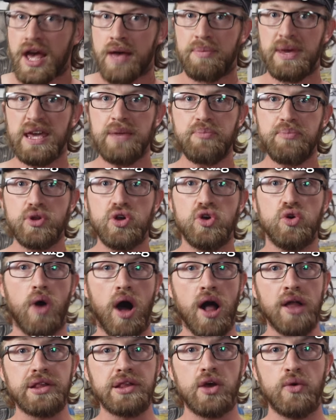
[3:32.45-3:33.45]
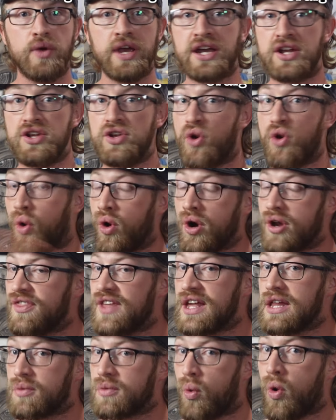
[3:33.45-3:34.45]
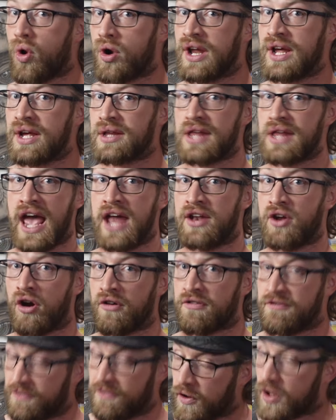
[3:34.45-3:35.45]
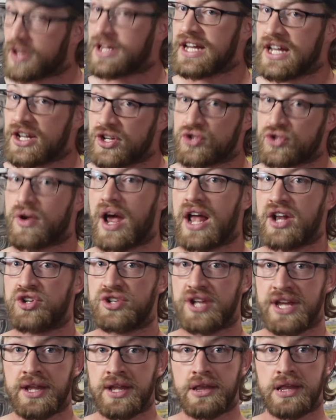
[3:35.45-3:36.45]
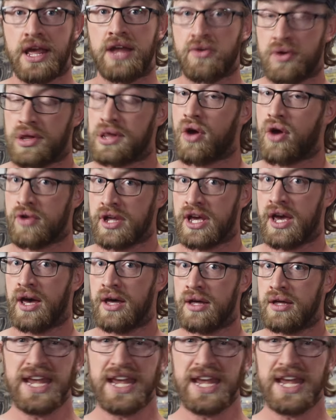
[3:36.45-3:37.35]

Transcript: people who also ignored these warnings and are fully entrenched in Sandersonia.